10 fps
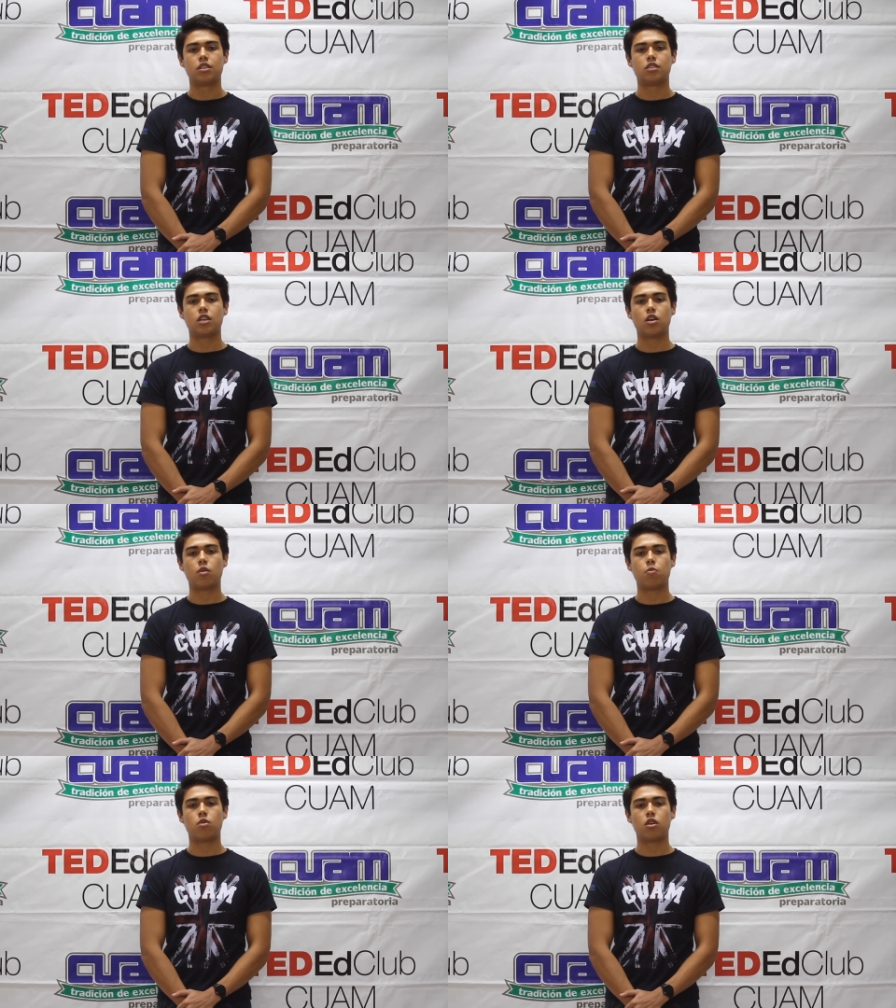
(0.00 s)
setting
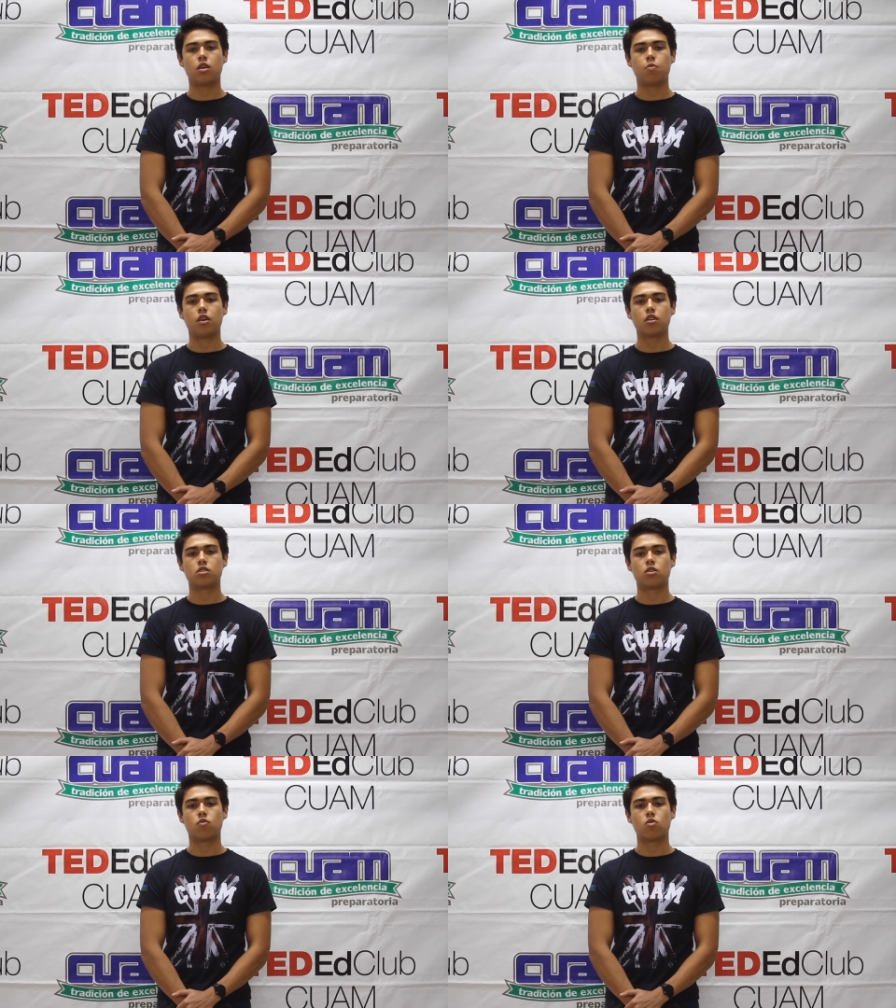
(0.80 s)
up bookkeeping
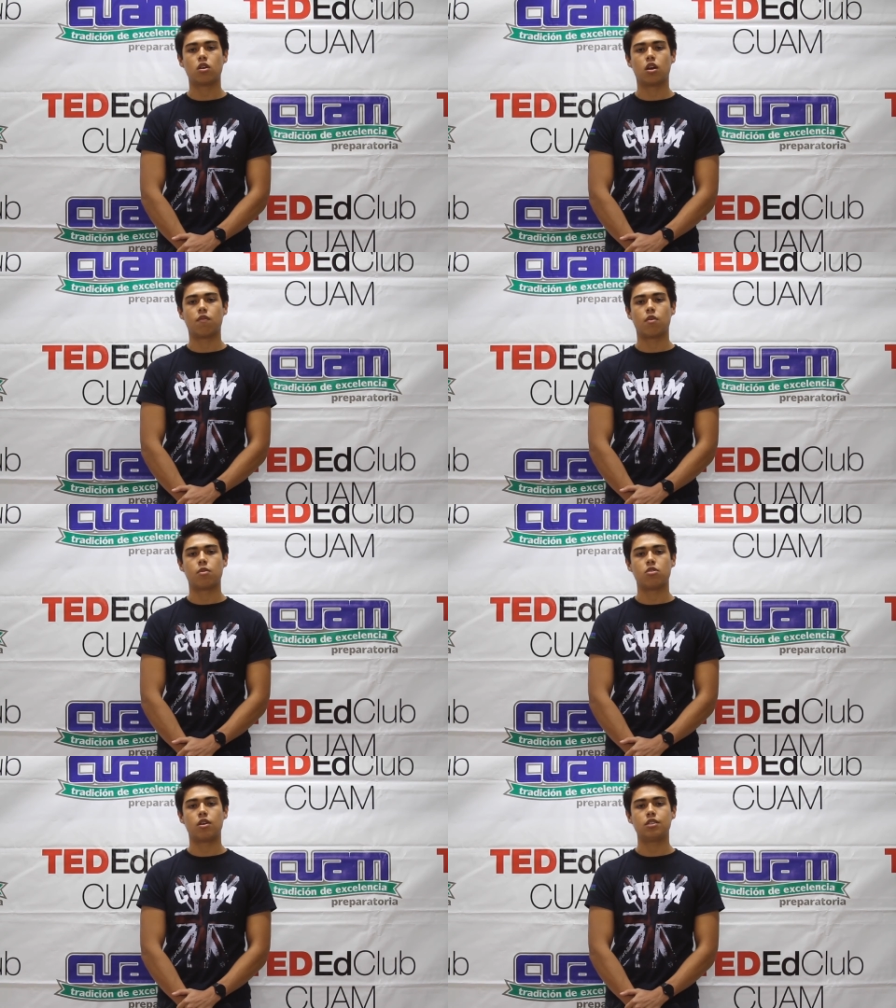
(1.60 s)
software and
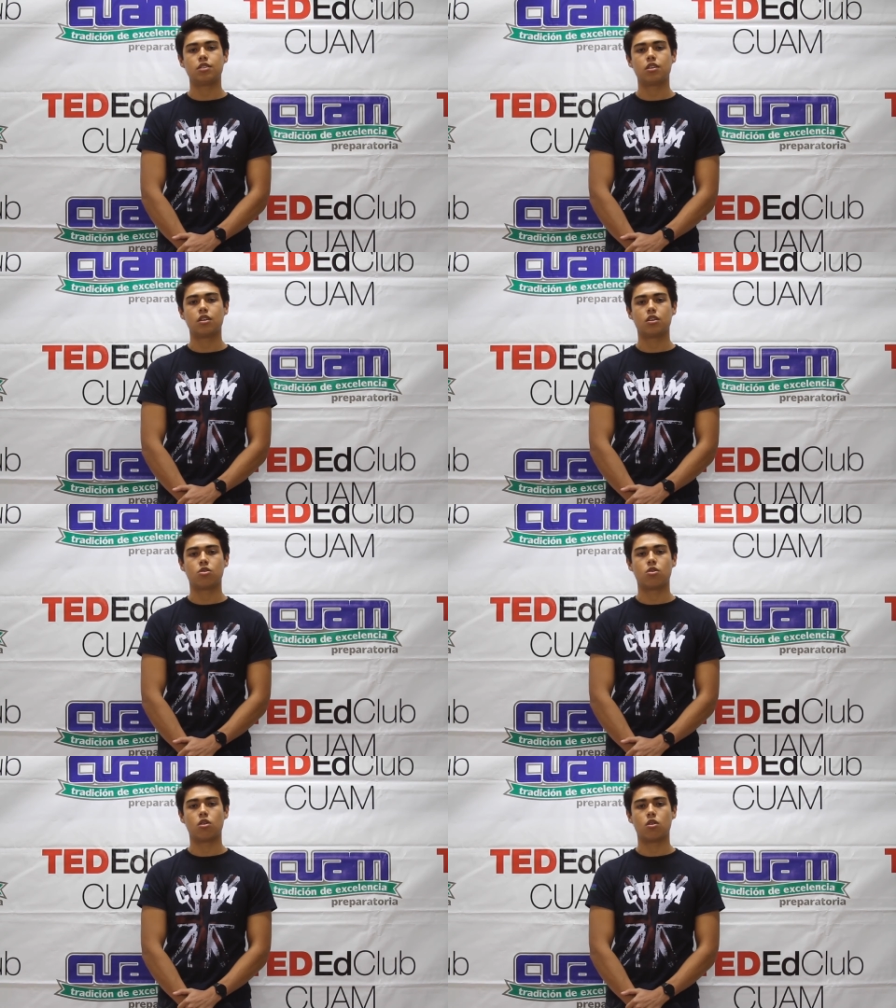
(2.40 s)
familiarizing
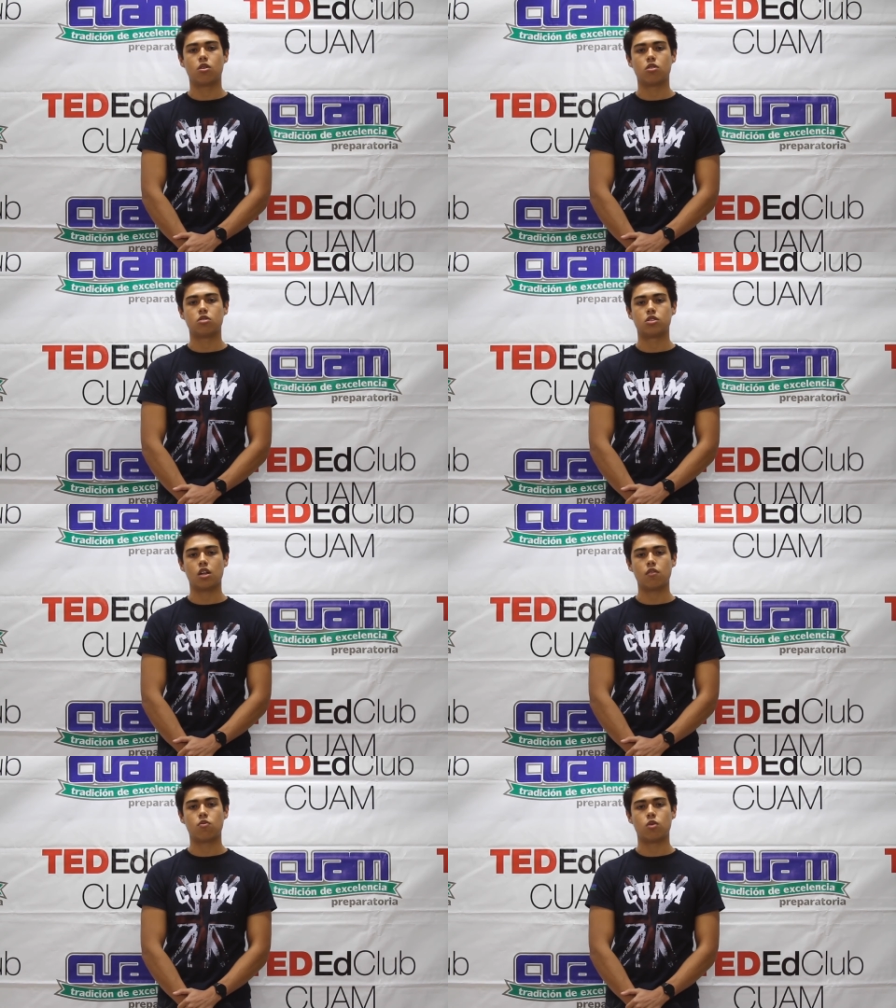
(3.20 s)

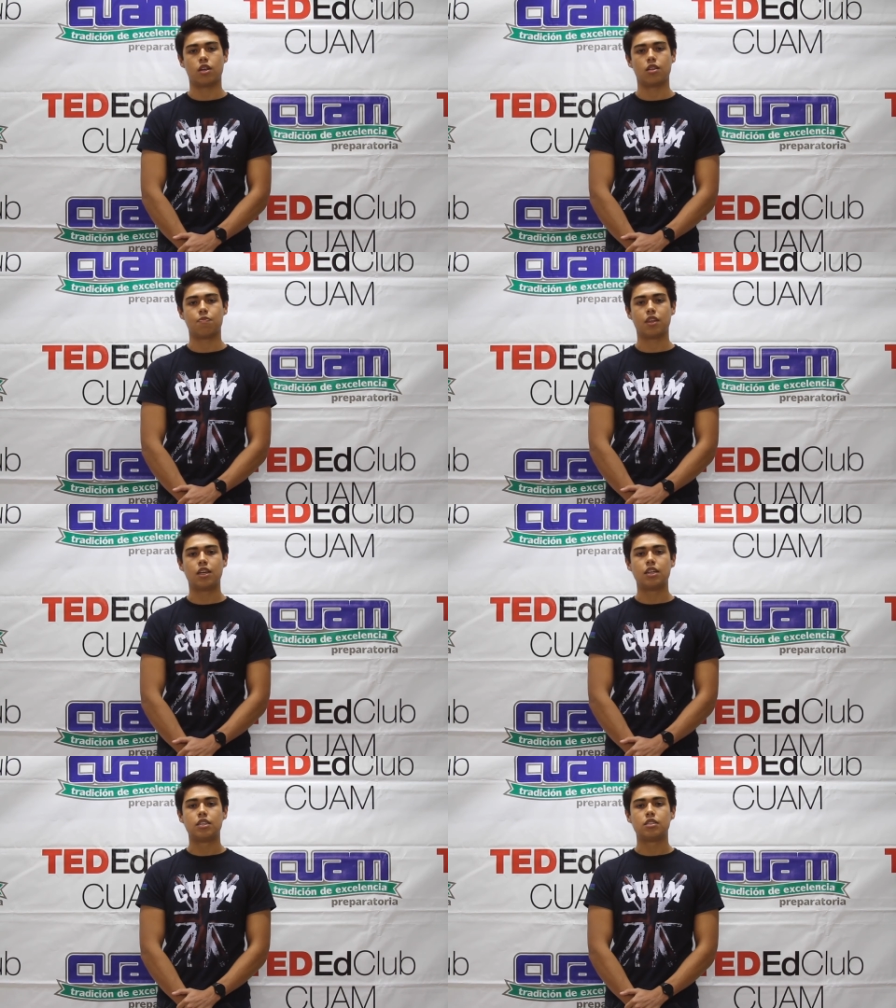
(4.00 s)
yourself with it
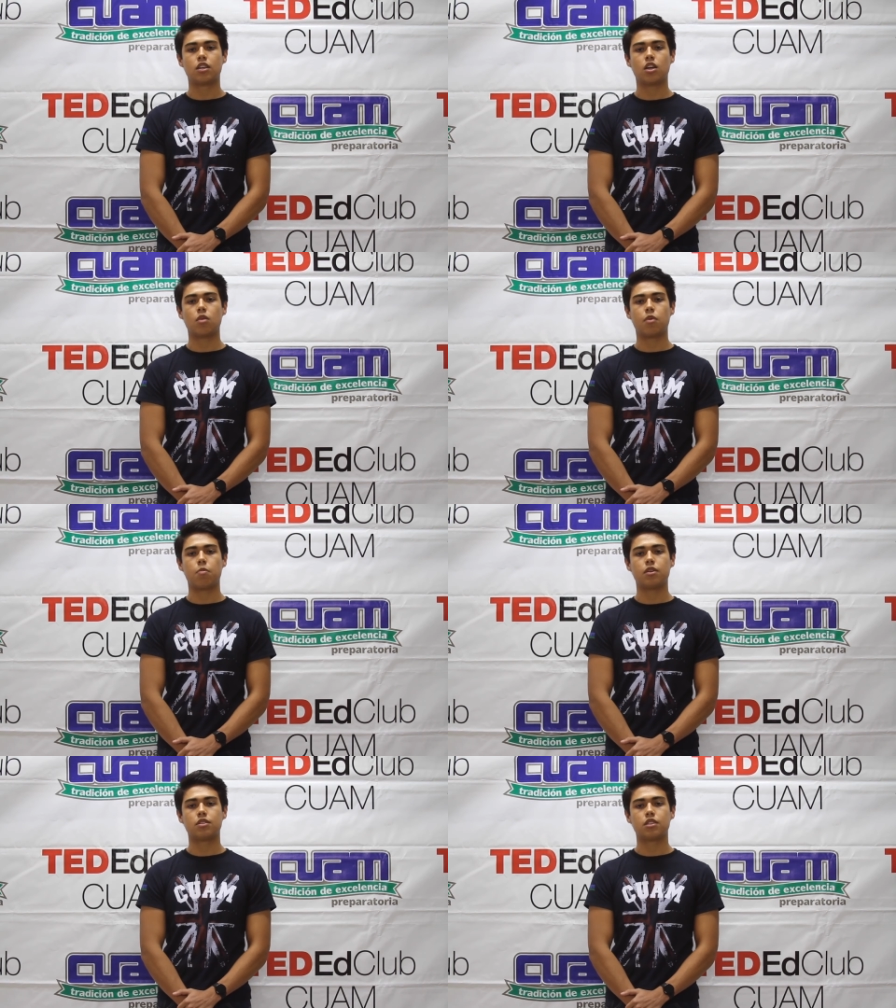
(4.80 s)
setting up a
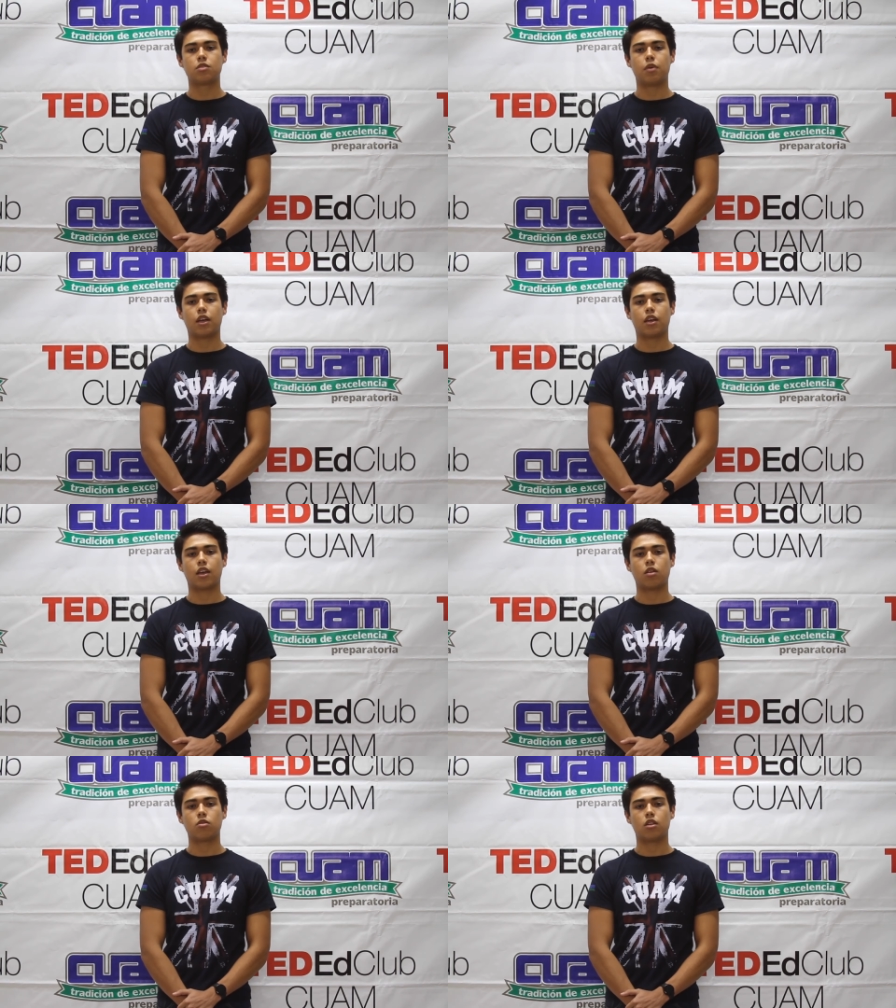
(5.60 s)
business bank
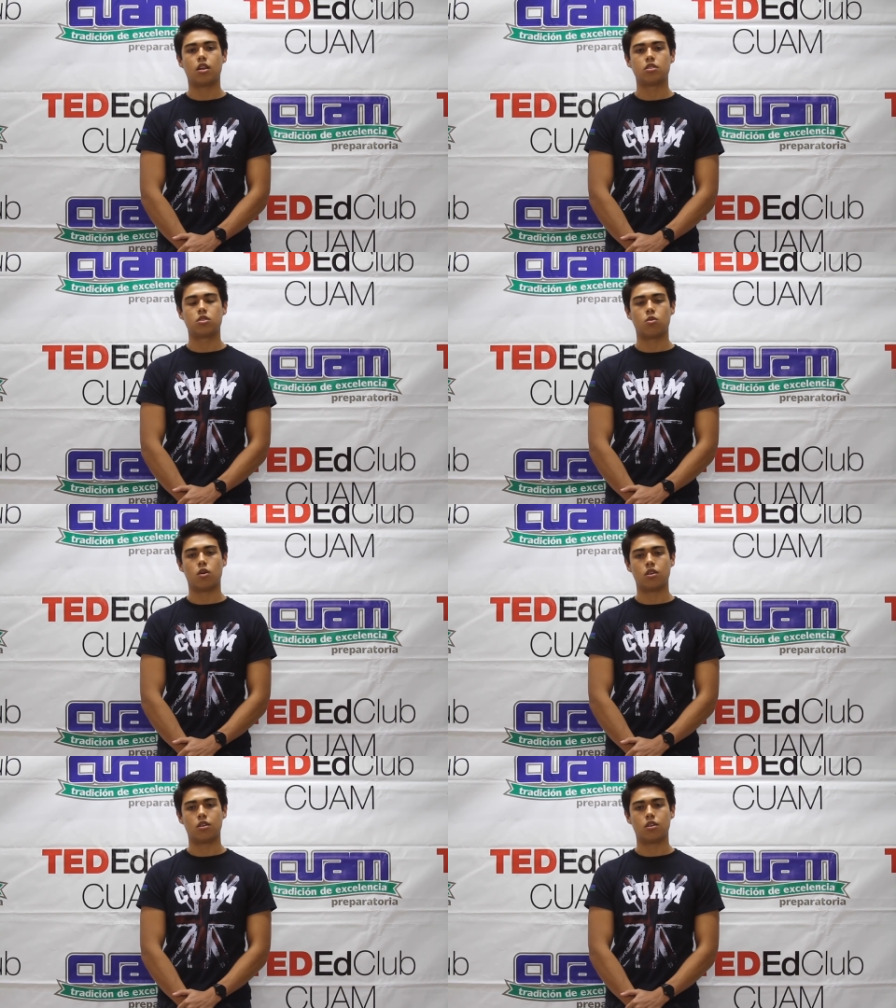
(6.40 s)
account, and so on.